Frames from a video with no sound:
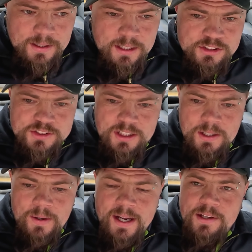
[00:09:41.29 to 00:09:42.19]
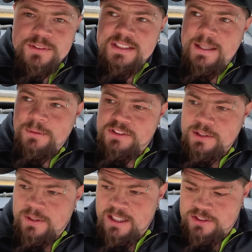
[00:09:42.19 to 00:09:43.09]
And so I was able
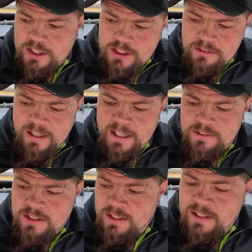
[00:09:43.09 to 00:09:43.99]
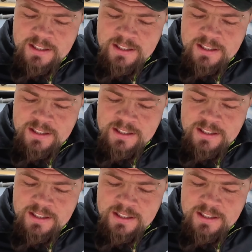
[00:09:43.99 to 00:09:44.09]
to get turned around,